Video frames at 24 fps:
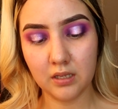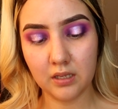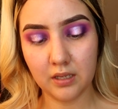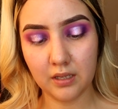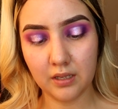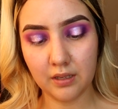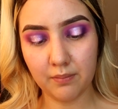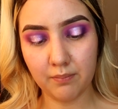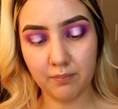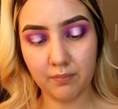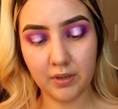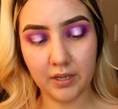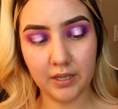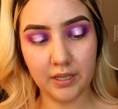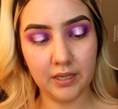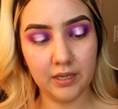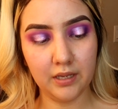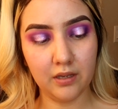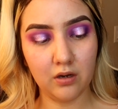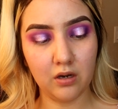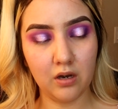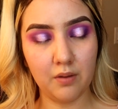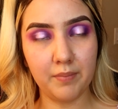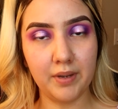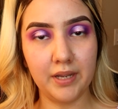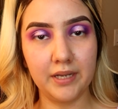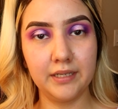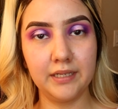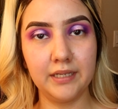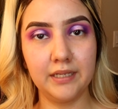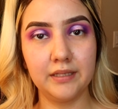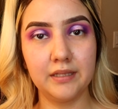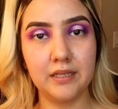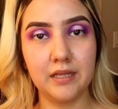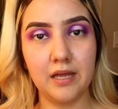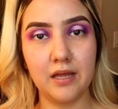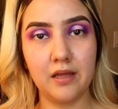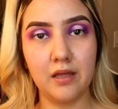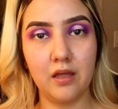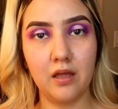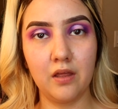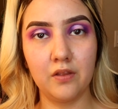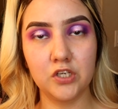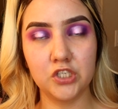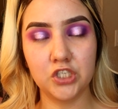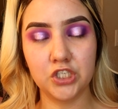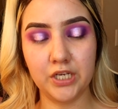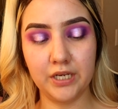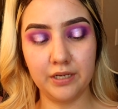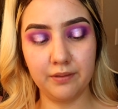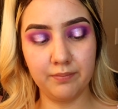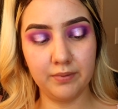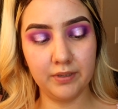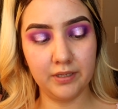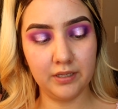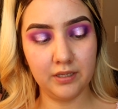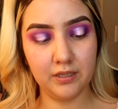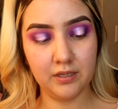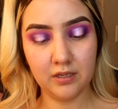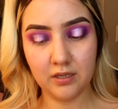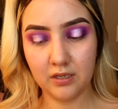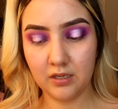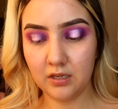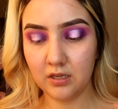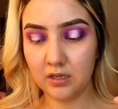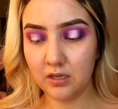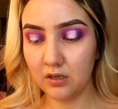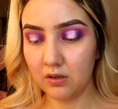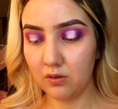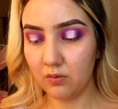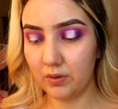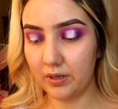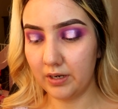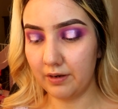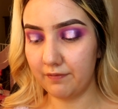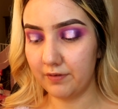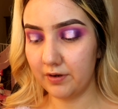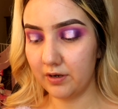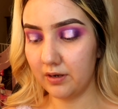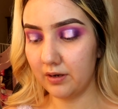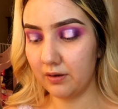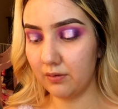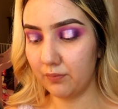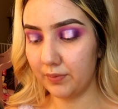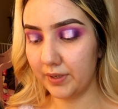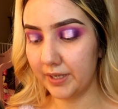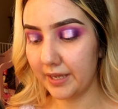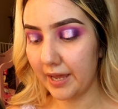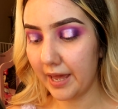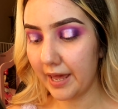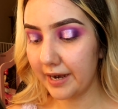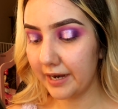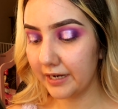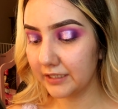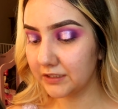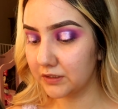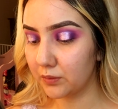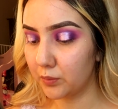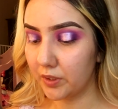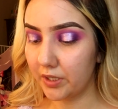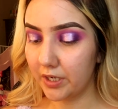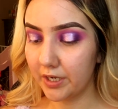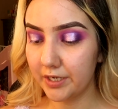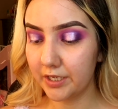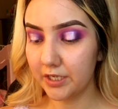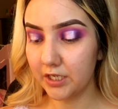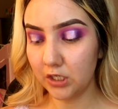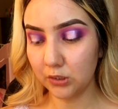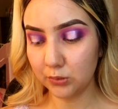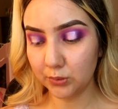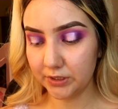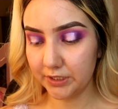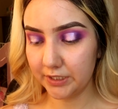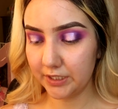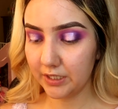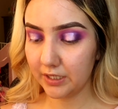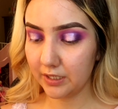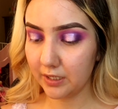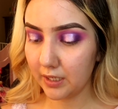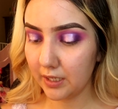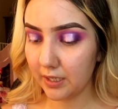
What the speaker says: It might, or I might need the other shade, but whatever. We got it, so we're gonna use it.